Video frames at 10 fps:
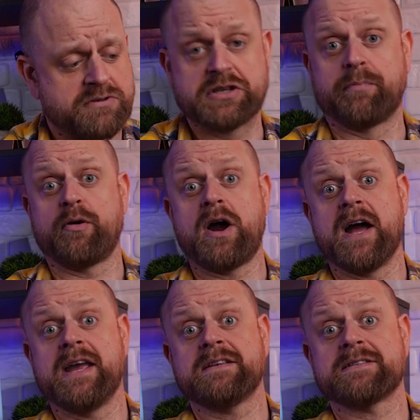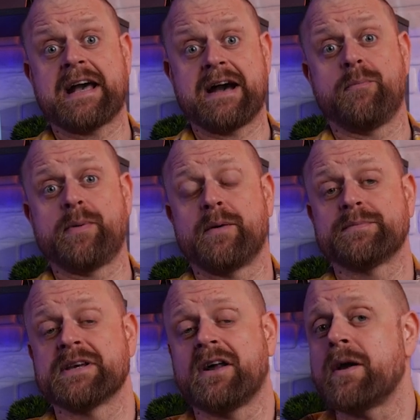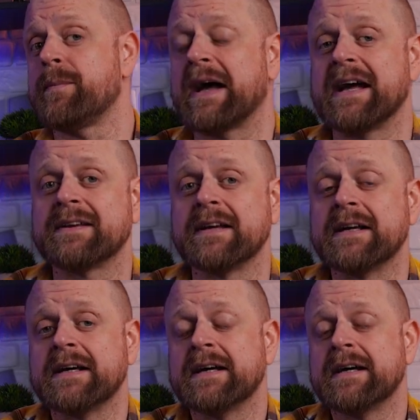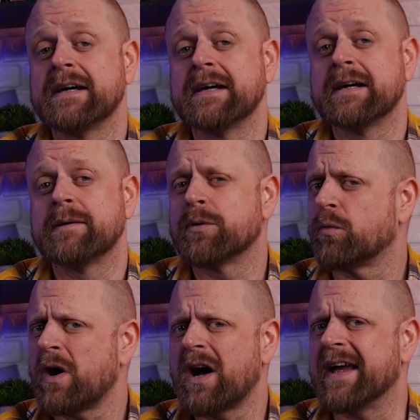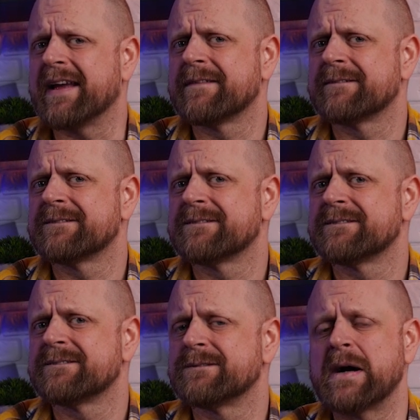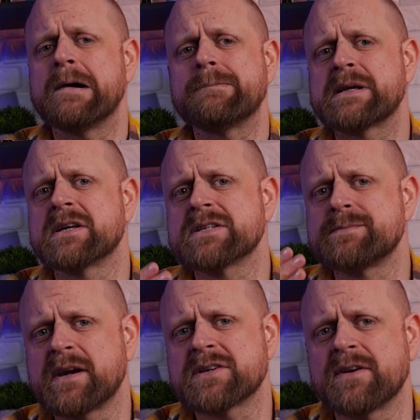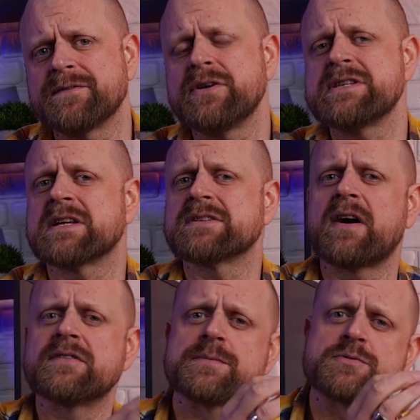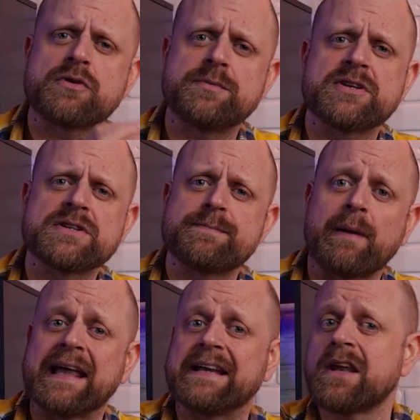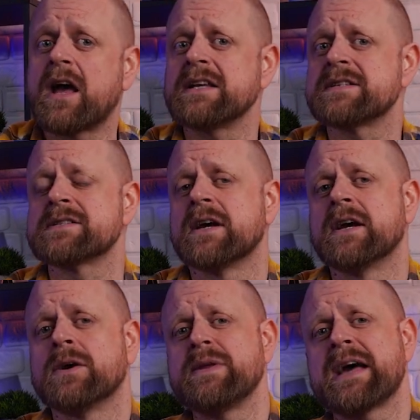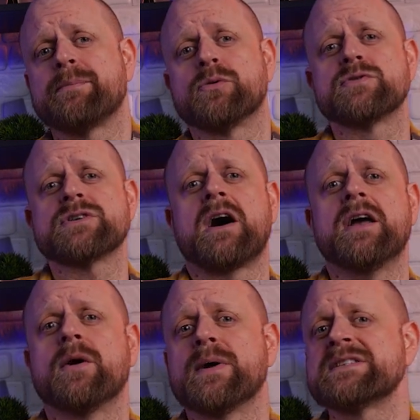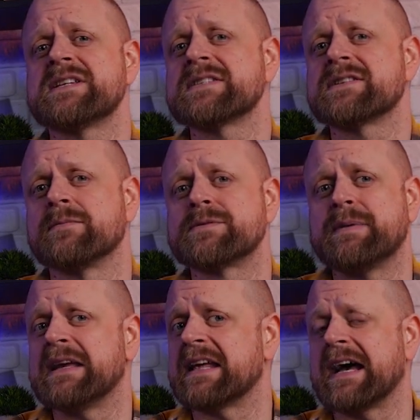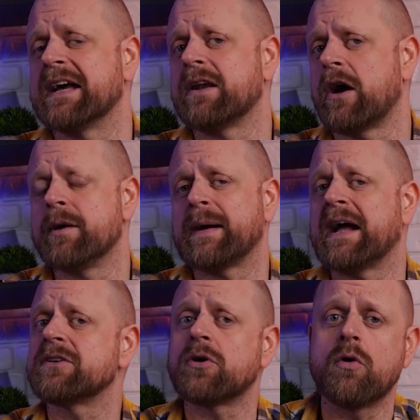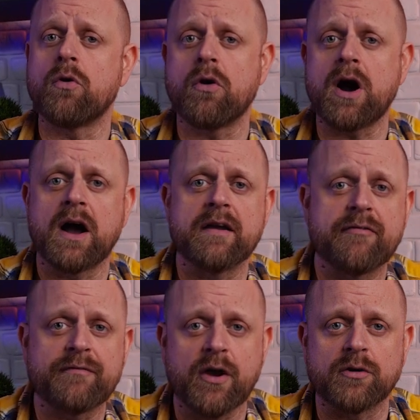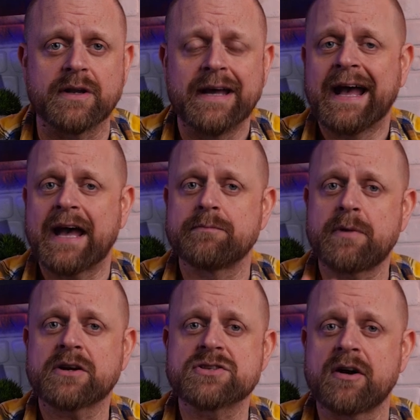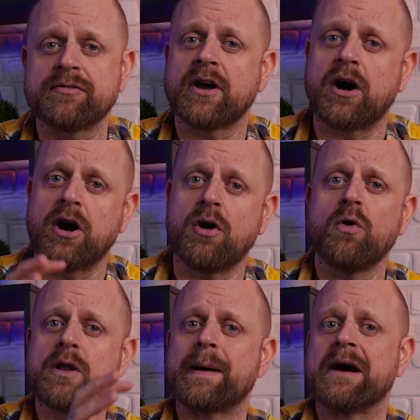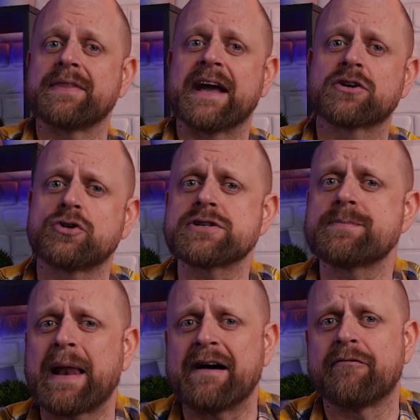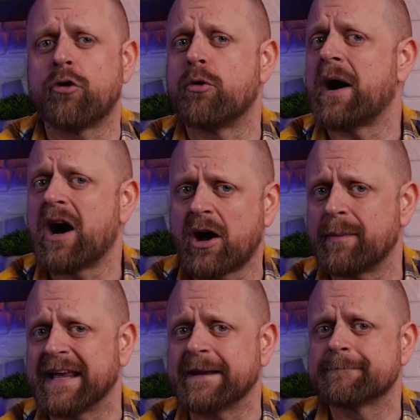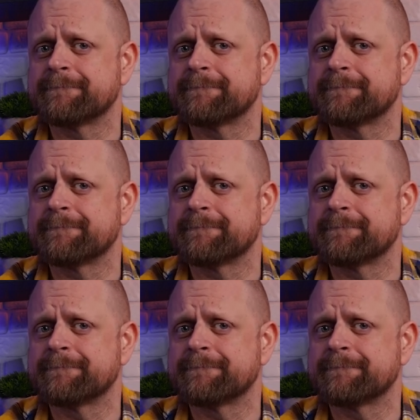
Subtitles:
surprise, out pops an iPad. But why? Well, because Microsoft 365 subscriptions play nice with Apple's iOS systems, be that an iPad or iPhone, and Microsoft are all about that cross-platform harmony.